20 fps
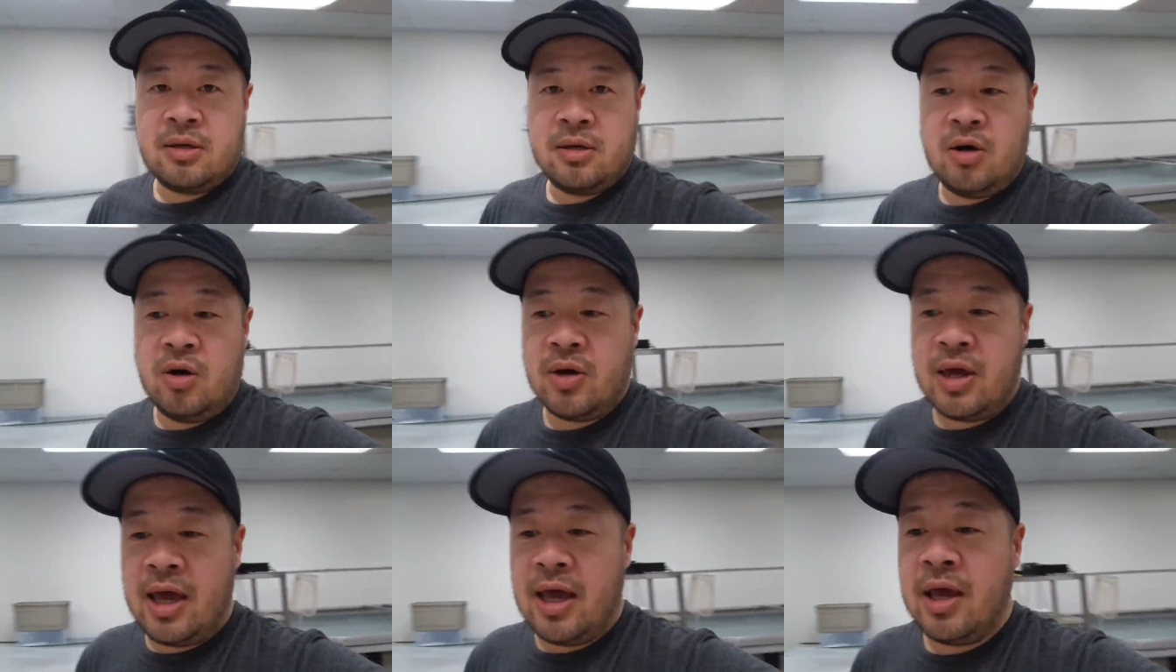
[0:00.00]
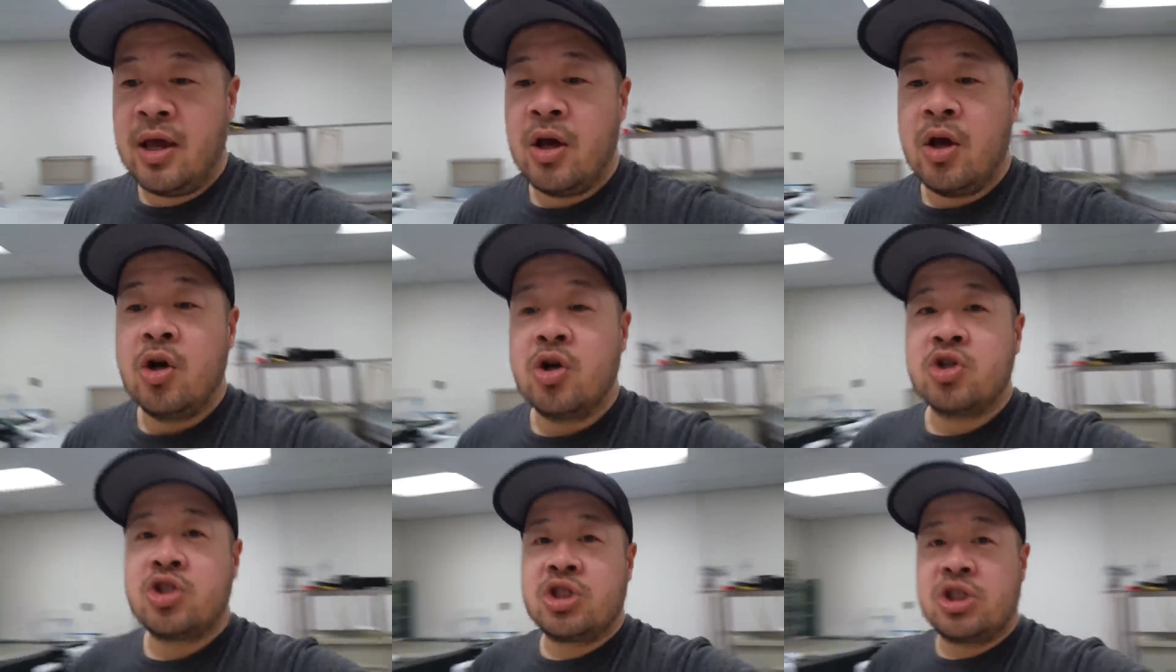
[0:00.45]
okay?
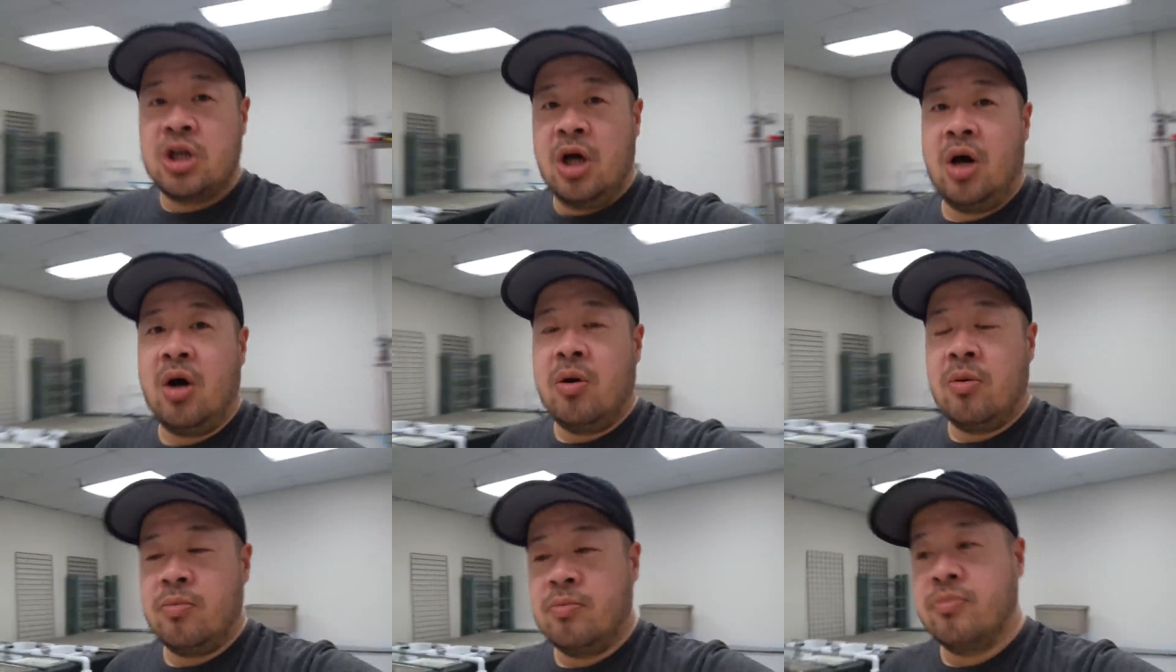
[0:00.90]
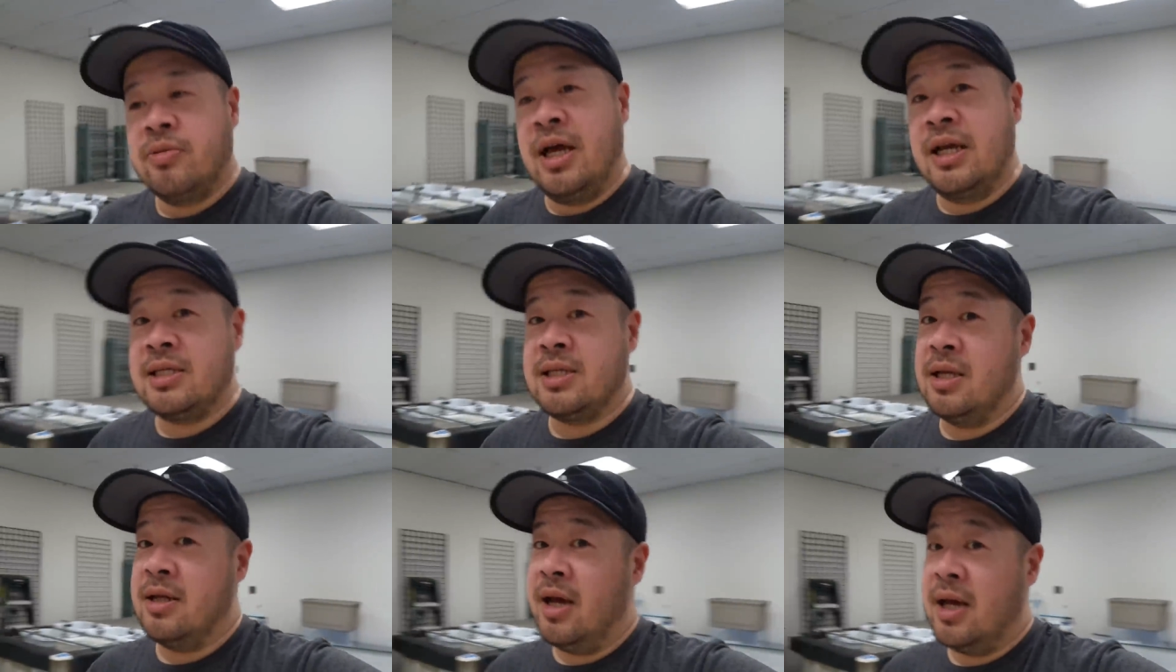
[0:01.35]
So
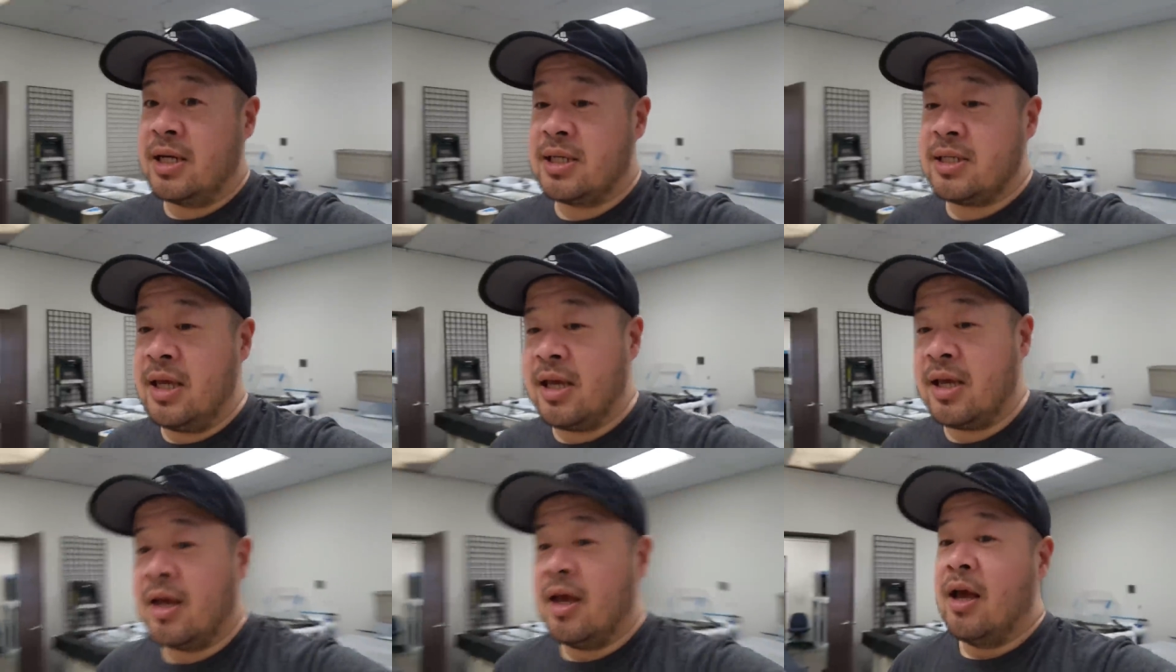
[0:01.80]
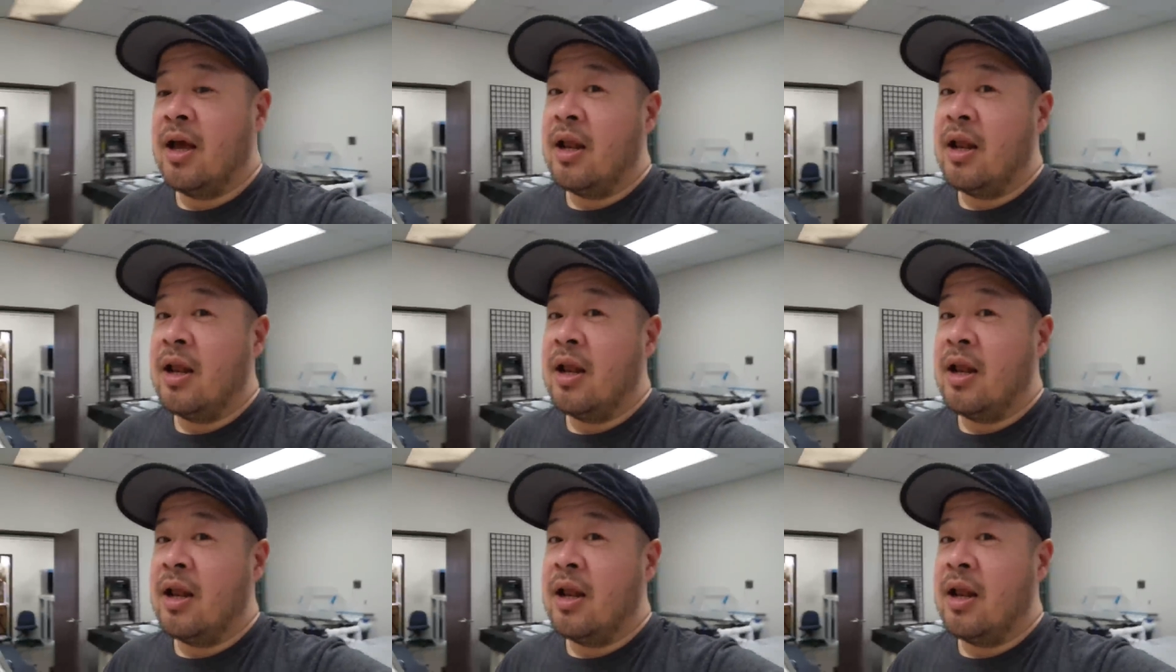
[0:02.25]
that's the next thing.